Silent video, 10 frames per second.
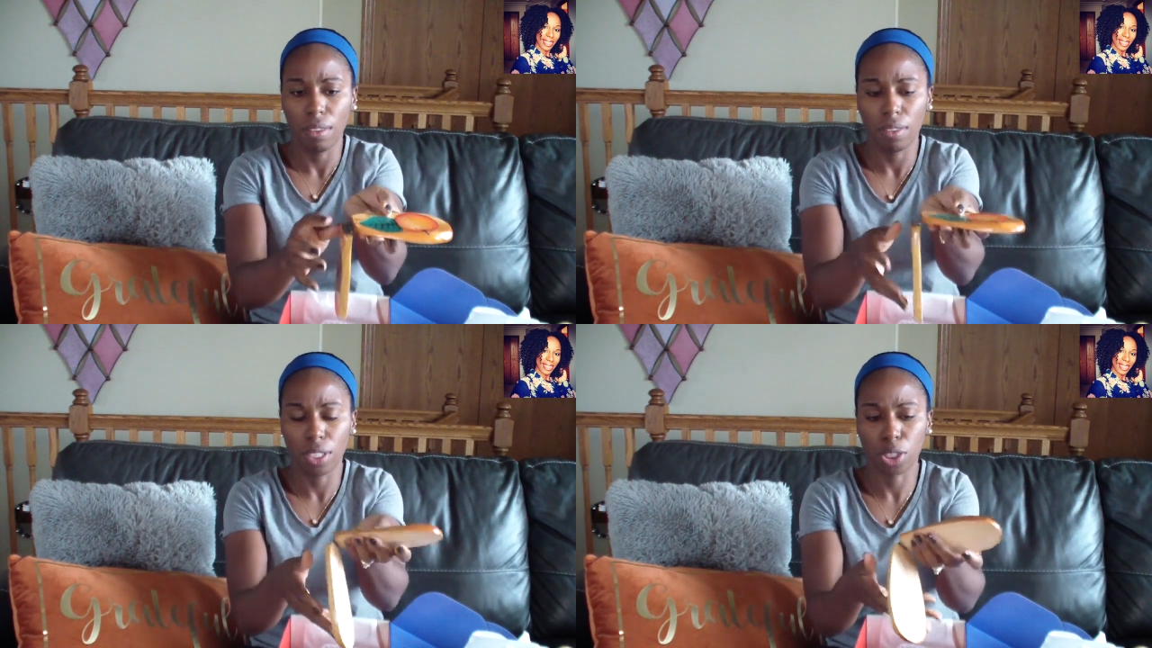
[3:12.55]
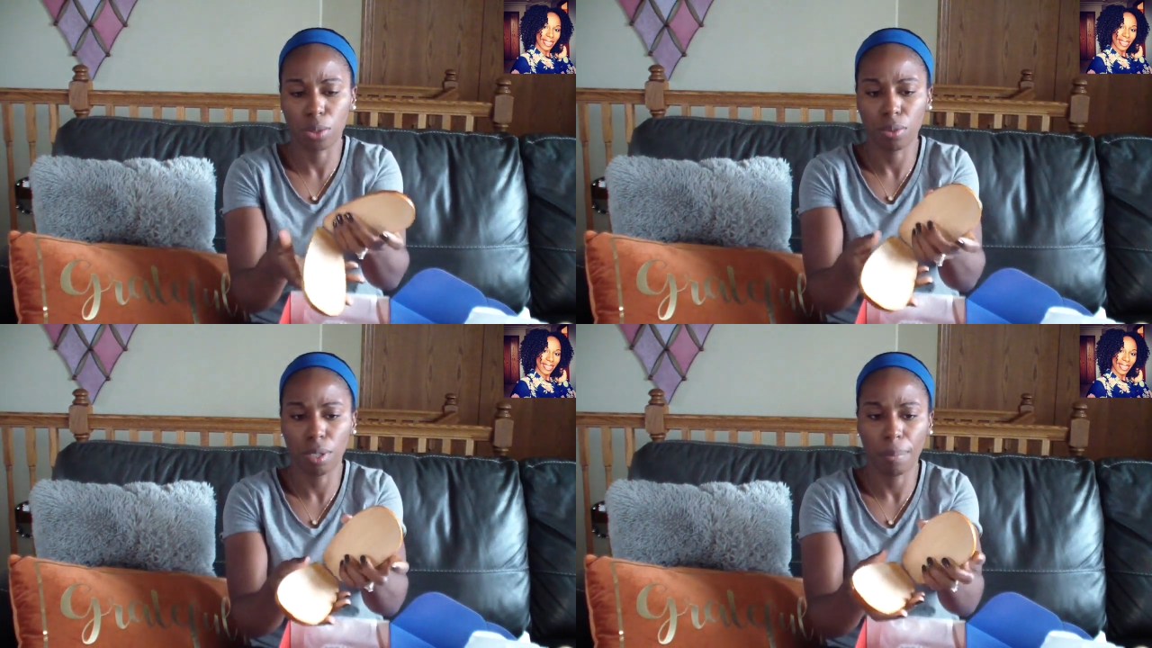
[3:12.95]
The
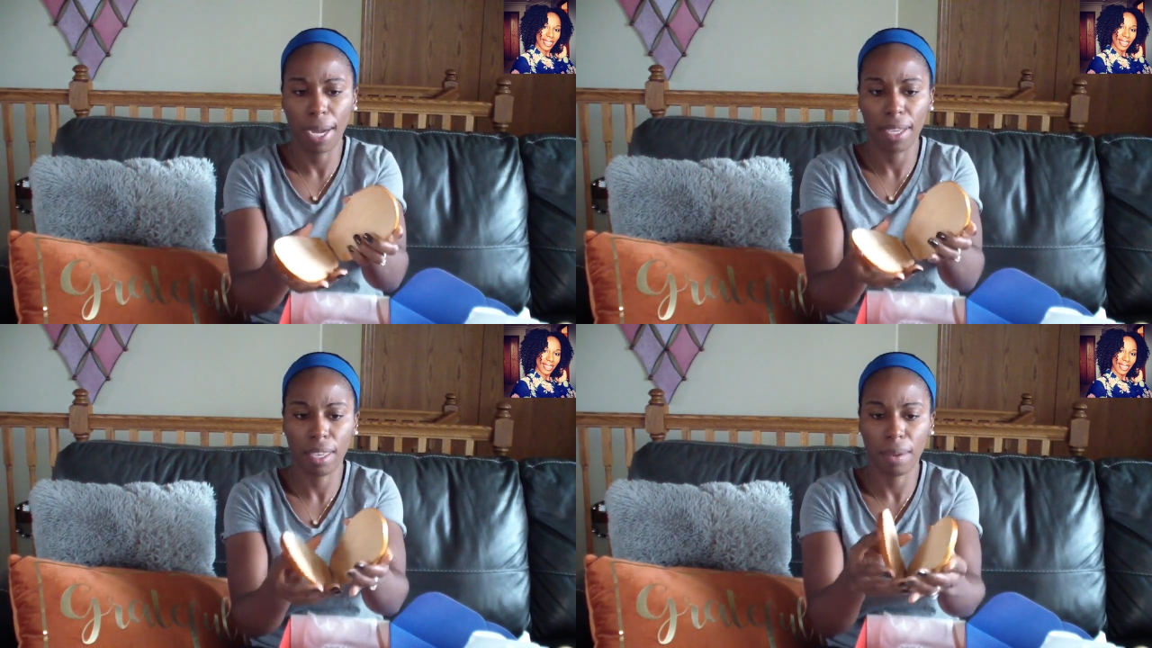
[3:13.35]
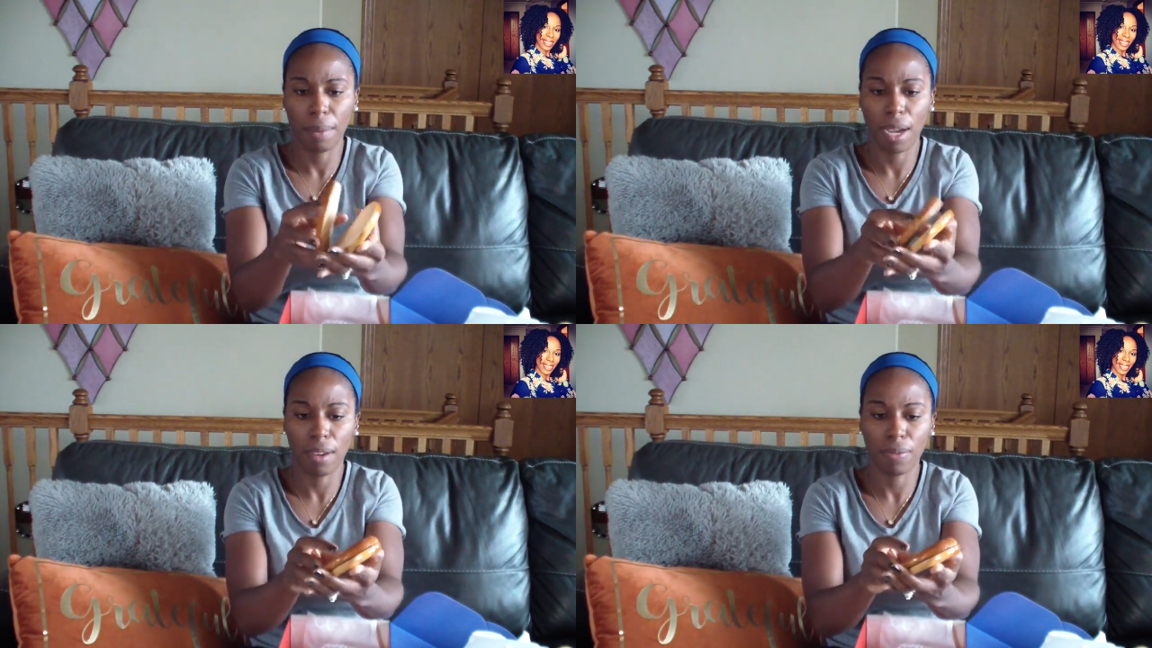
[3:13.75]
screw on mine came
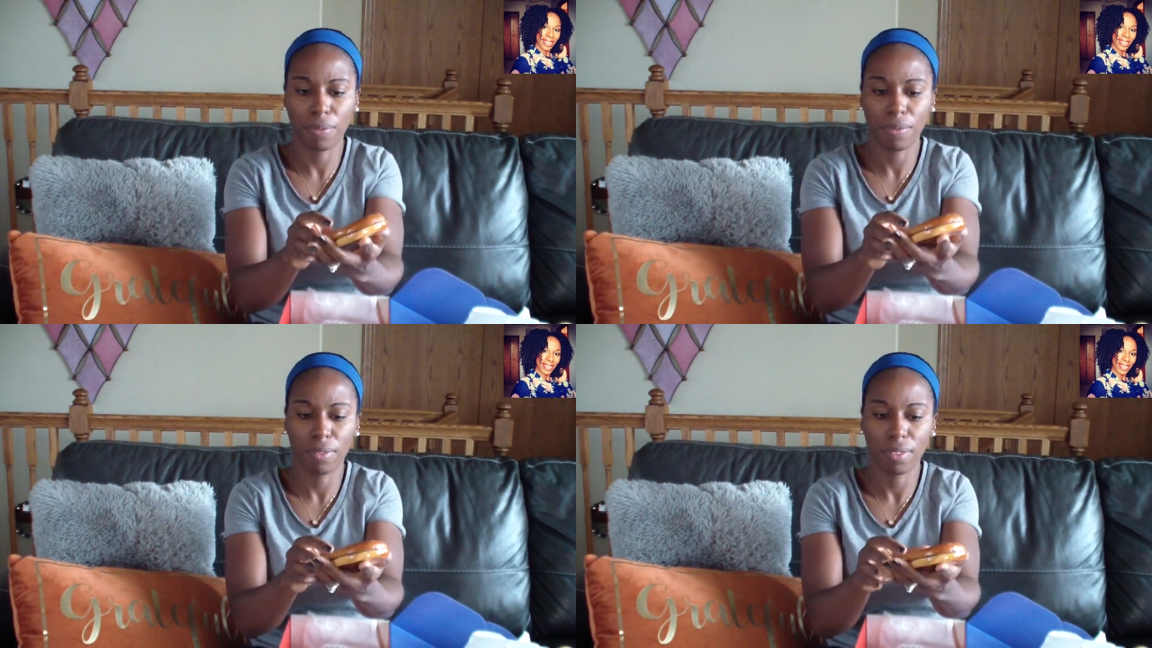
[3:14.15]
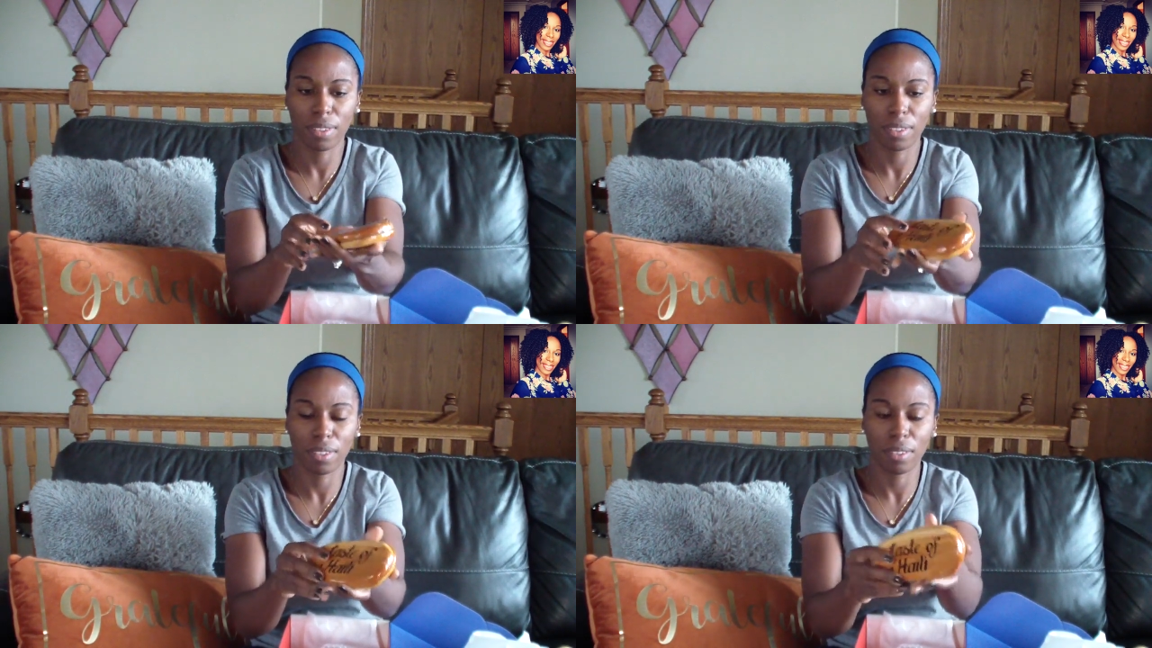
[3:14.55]
off.
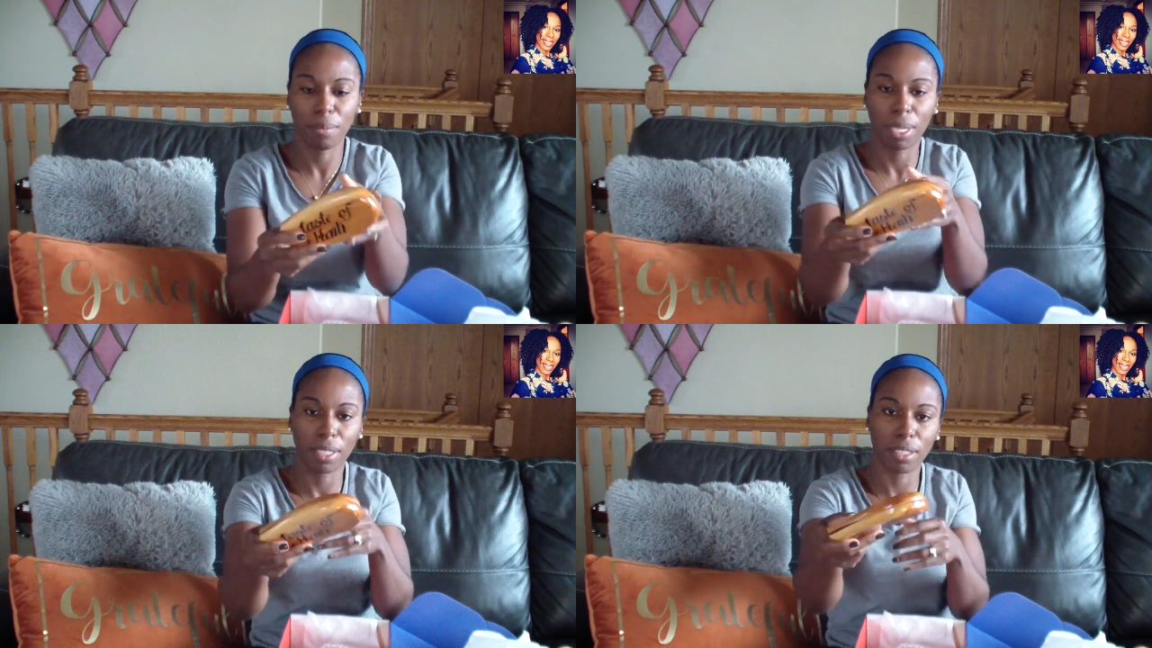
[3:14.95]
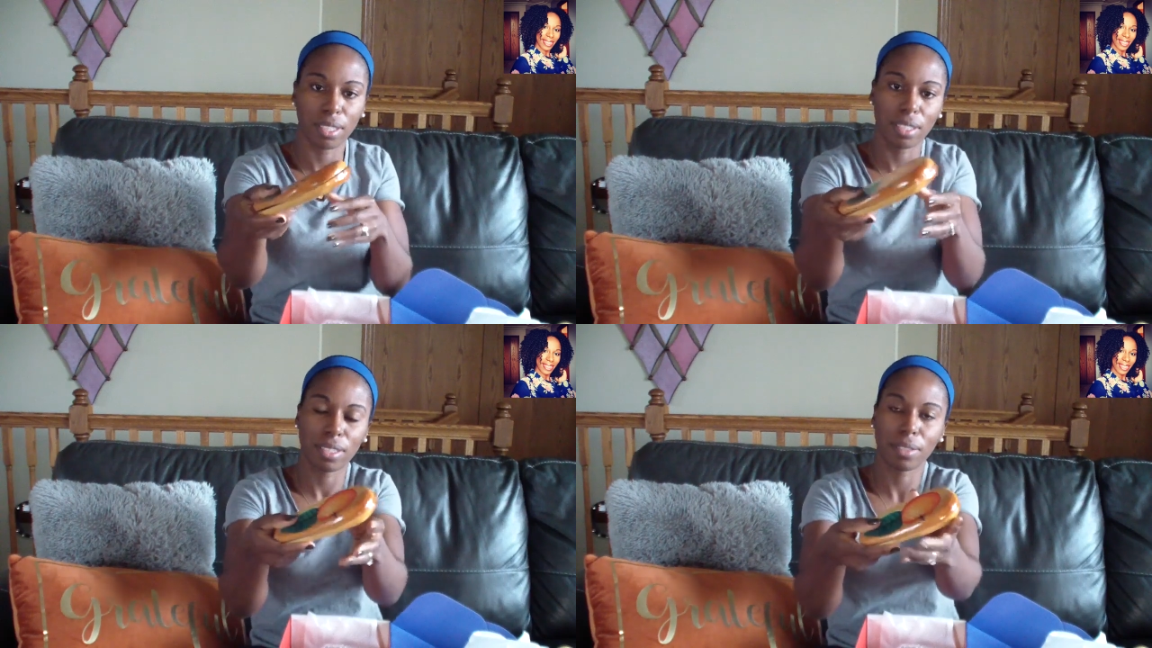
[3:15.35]
Oh my
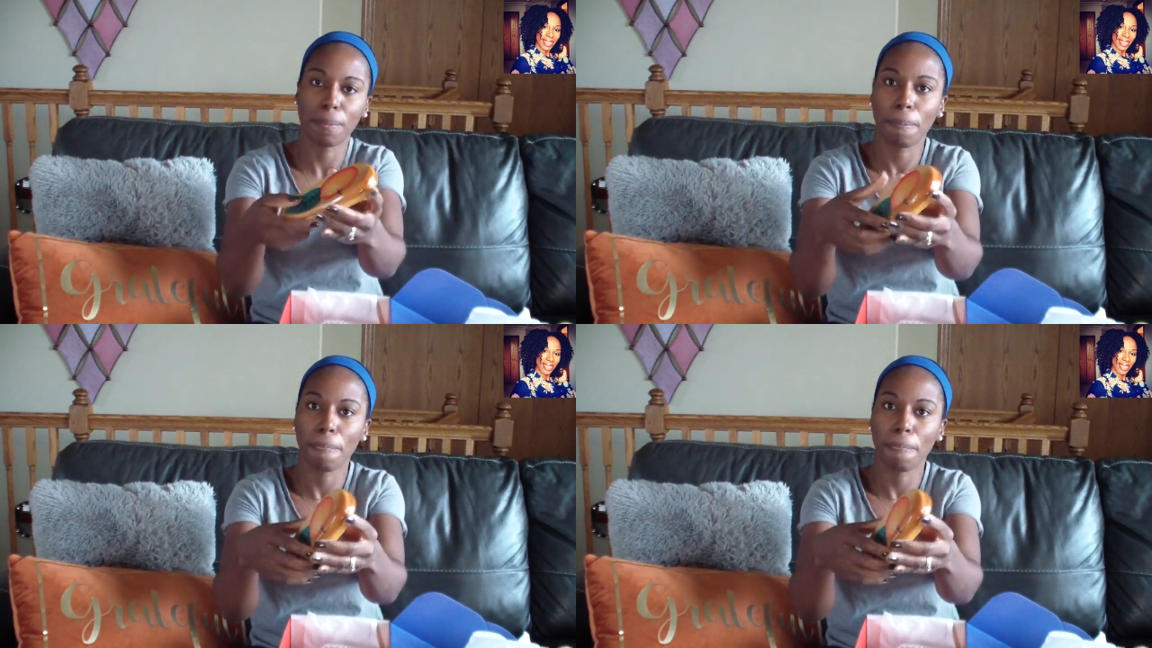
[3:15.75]
goodness.